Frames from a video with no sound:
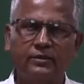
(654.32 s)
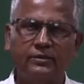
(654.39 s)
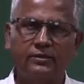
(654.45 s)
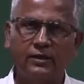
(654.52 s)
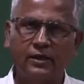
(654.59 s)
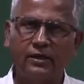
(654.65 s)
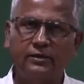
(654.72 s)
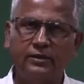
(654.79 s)
And the
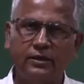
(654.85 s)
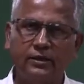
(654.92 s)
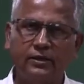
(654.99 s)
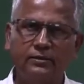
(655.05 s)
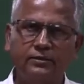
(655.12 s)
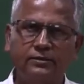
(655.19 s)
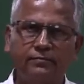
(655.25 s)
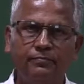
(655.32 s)
second
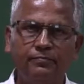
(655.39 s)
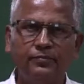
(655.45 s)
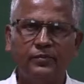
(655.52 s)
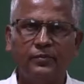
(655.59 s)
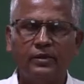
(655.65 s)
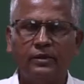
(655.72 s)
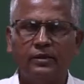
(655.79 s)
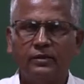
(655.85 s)
thing is
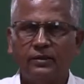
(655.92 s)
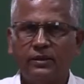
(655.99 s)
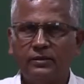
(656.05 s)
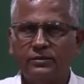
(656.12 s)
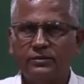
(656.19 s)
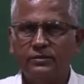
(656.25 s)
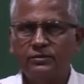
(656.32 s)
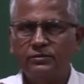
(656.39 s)

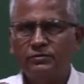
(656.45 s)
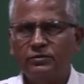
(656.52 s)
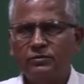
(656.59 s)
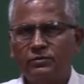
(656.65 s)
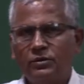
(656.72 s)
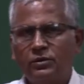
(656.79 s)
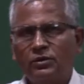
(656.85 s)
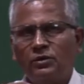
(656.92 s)
that this,
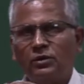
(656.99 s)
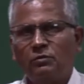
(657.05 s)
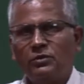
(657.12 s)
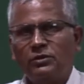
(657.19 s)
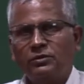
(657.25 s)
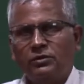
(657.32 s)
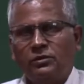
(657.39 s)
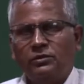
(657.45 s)

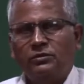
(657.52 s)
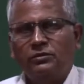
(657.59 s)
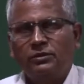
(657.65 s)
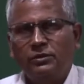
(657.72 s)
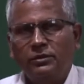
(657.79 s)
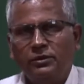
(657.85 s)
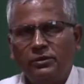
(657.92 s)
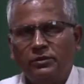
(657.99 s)

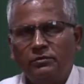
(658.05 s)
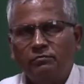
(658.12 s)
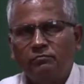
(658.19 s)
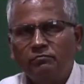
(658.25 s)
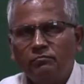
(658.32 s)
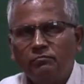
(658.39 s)
the